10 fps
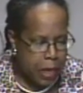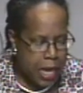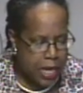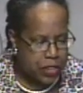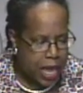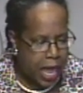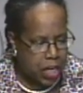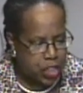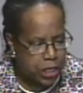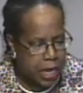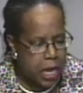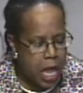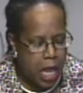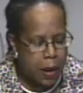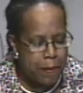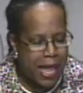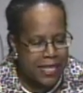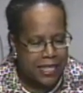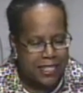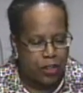is actually, it
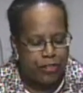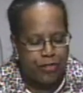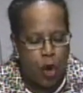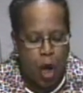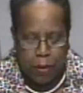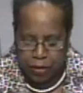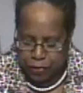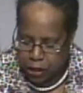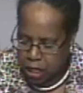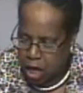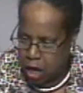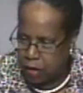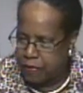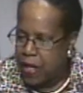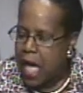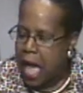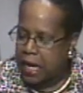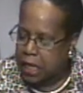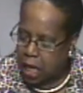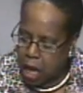means it's a form of love, and
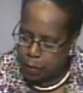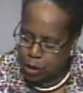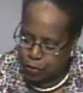it comes